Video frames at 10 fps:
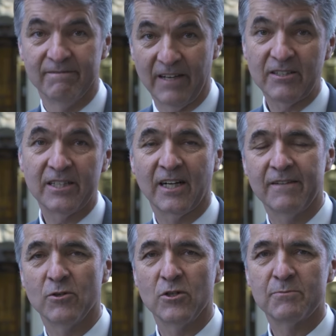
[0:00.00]
very
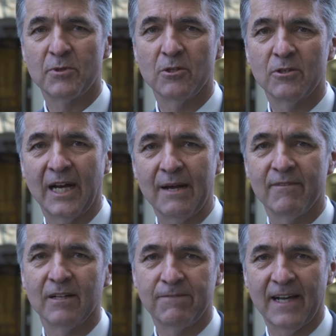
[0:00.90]
diverse program
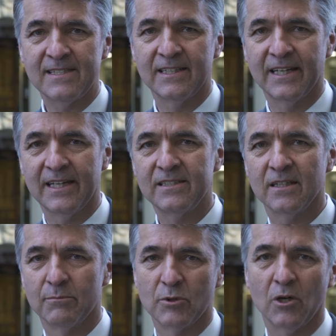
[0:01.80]
will fascinate
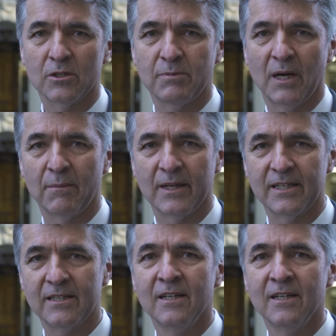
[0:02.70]
a broad public